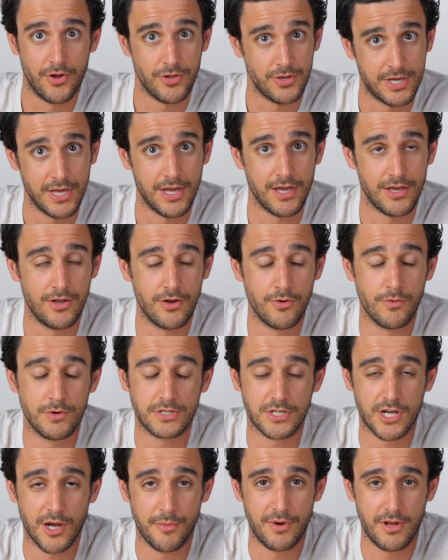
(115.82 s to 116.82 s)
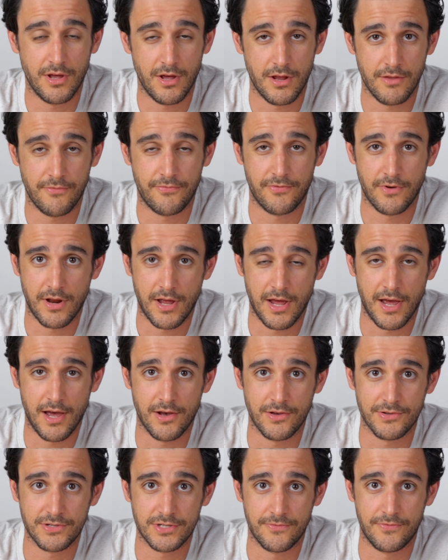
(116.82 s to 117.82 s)
you can't hear what's coming out of the front of
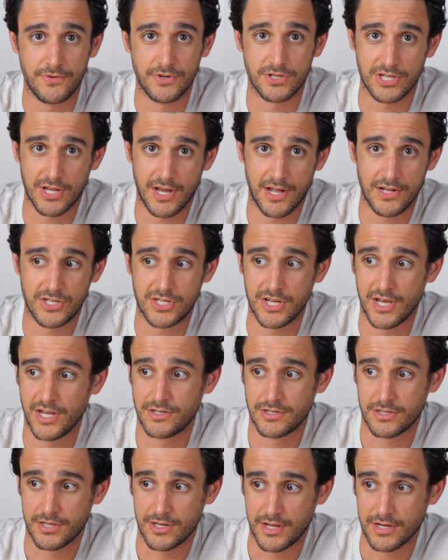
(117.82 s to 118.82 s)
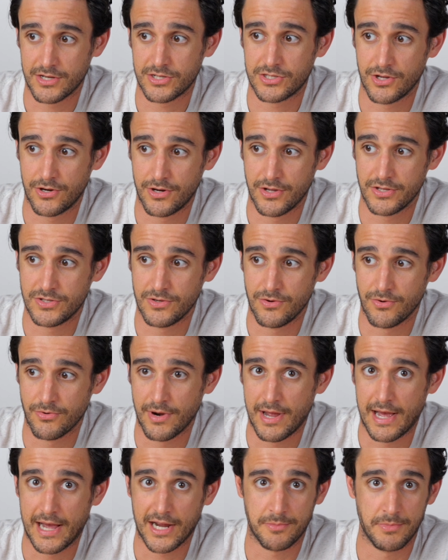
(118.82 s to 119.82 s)
house if you're side stage with an X32
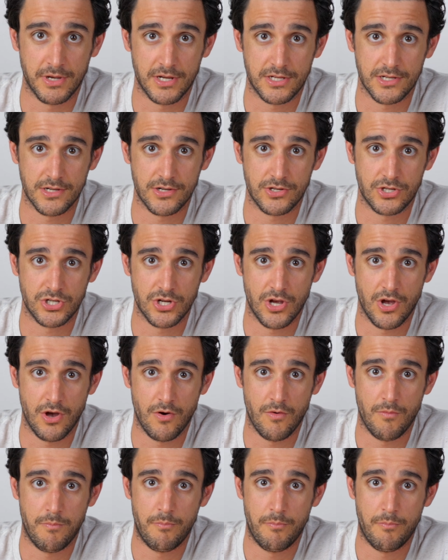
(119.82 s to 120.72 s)
rack mixing a show,